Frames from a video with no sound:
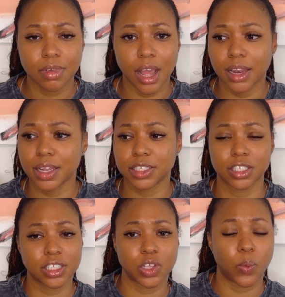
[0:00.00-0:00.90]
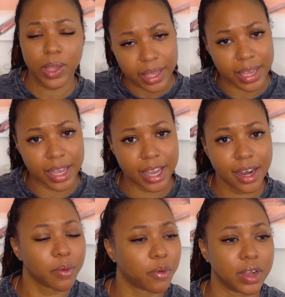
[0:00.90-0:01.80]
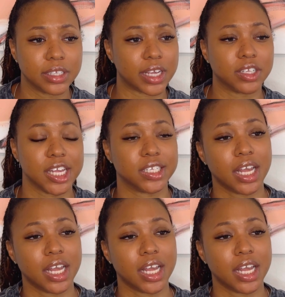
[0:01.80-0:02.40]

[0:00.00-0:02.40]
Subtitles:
It's just a weekend. So it's